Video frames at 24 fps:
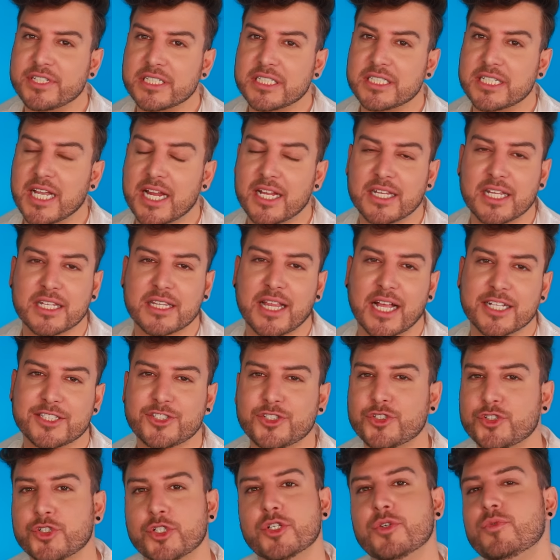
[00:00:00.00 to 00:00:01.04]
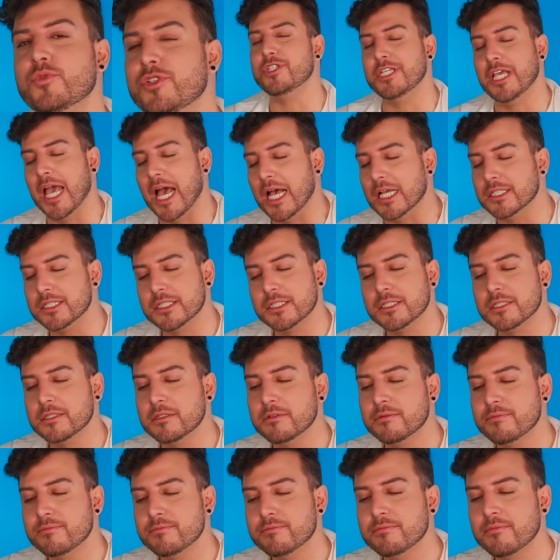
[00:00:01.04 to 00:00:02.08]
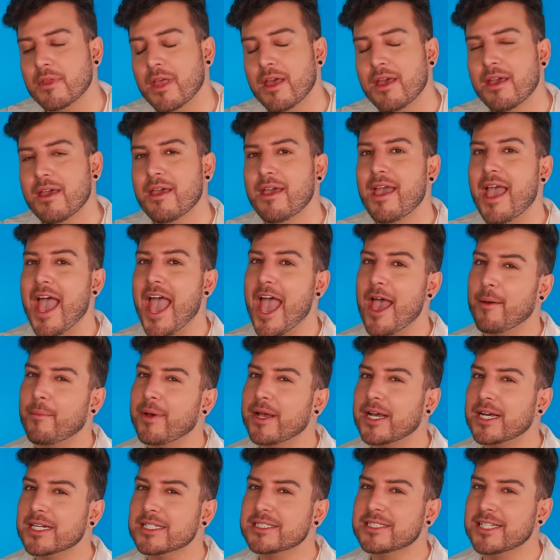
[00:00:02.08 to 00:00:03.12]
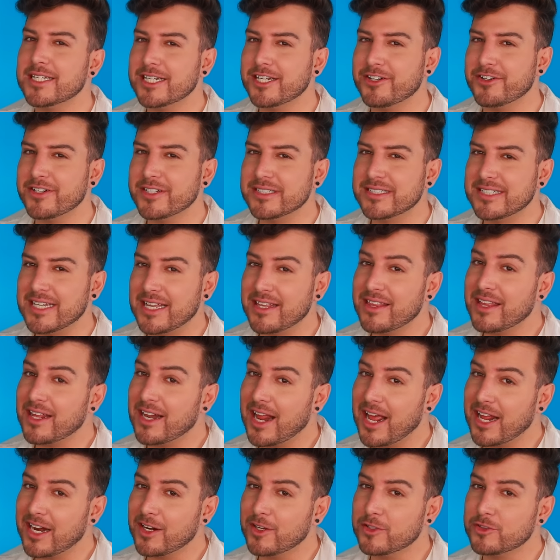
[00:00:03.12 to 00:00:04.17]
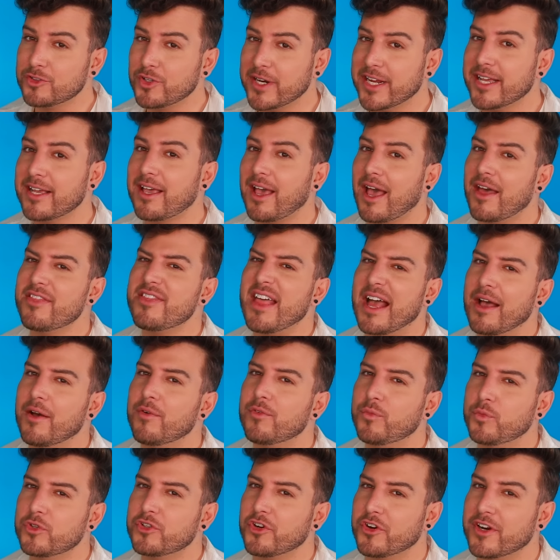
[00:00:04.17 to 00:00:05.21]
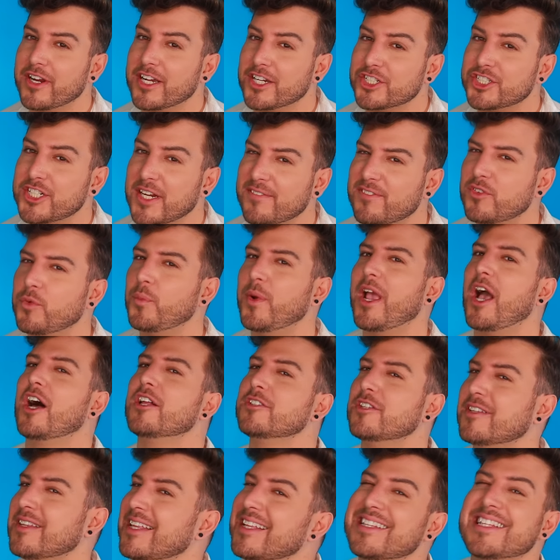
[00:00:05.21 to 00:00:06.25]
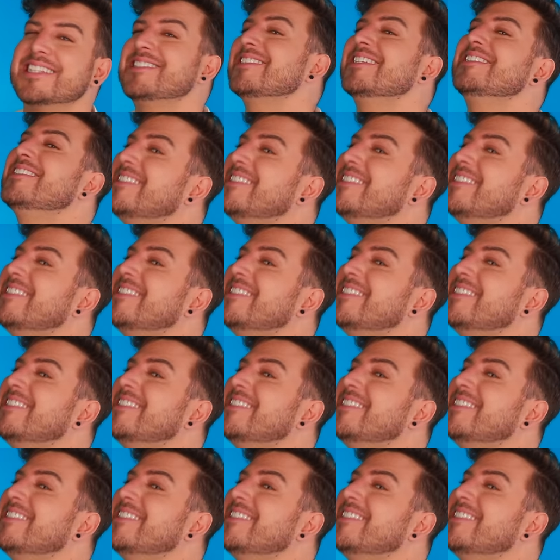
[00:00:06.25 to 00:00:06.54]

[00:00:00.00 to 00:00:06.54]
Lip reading: to say that that's true? Yes. Am I gonna sit here and say that I don't drink during a shift? We all know that that's a